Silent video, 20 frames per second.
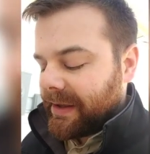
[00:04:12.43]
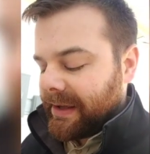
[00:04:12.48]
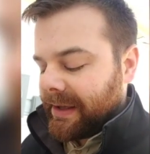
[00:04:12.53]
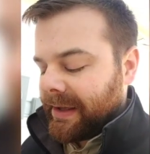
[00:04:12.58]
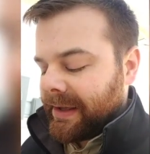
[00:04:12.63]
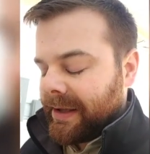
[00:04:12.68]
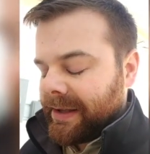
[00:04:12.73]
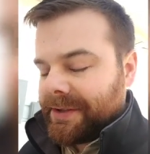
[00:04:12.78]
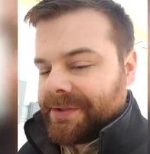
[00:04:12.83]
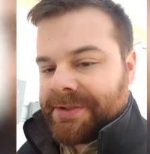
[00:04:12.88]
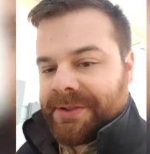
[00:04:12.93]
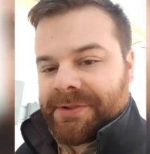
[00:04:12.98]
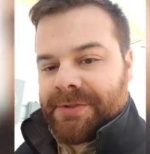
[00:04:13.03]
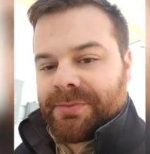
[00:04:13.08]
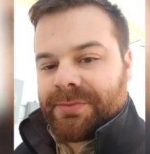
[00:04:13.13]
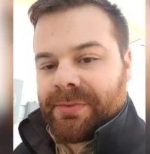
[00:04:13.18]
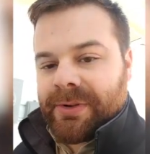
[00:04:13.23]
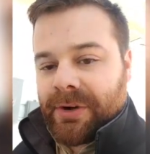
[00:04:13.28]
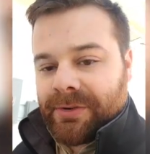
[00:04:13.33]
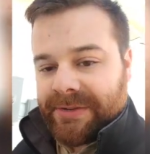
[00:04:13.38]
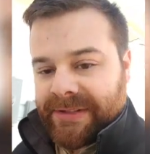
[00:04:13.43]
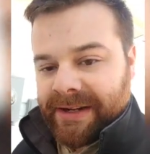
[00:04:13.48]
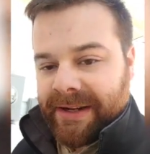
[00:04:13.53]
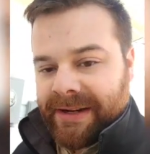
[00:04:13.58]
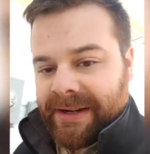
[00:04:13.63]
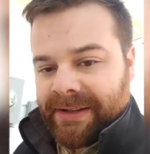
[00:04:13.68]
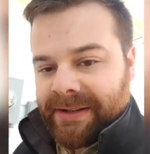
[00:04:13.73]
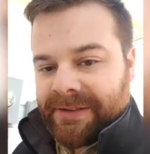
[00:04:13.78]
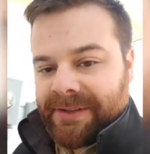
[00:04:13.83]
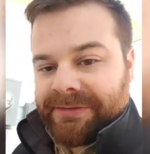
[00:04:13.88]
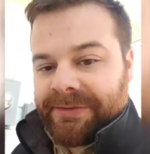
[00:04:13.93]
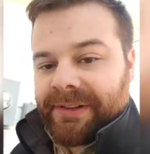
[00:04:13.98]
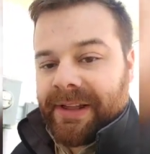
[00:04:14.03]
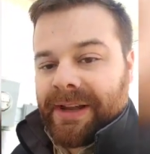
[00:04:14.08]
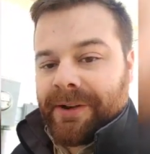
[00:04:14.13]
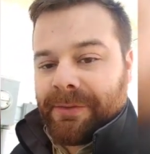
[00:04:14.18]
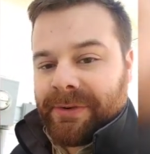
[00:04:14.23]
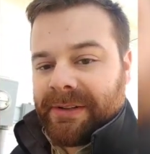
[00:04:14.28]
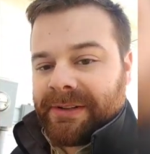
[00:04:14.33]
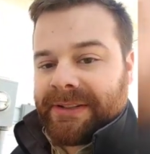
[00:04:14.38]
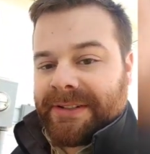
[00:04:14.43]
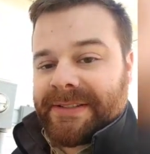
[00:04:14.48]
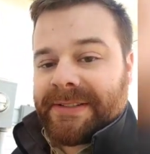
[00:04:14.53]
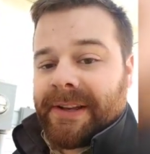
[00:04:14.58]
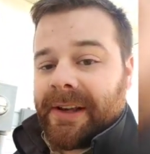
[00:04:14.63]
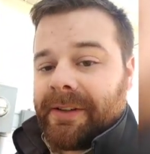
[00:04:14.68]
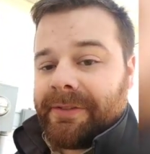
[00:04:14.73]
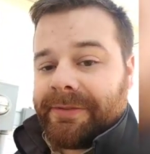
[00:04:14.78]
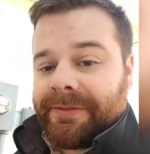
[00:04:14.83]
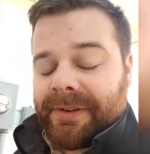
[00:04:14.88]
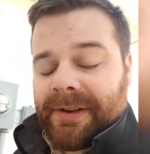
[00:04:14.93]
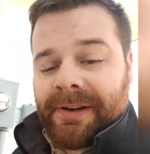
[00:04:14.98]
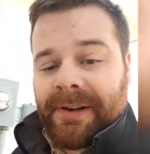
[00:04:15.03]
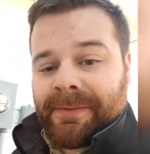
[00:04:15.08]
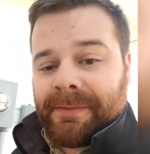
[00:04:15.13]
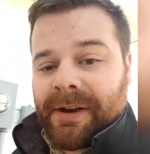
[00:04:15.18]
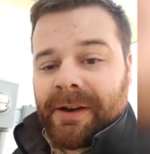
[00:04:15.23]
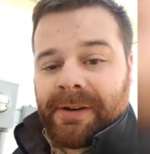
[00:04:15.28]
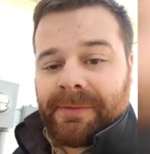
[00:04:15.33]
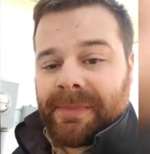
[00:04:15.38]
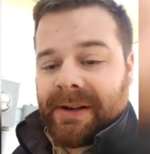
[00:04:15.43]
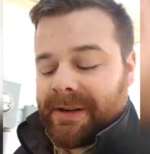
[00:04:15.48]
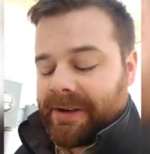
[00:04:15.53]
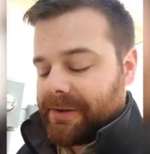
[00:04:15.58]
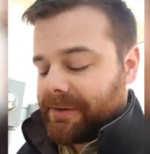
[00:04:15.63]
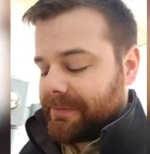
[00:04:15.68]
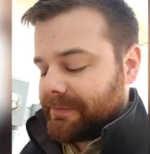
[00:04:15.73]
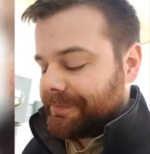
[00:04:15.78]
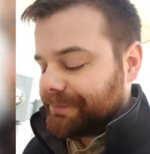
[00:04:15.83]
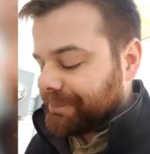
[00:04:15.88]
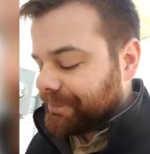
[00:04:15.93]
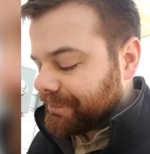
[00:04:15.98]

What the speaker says: and just rotating the flywheel itself on my own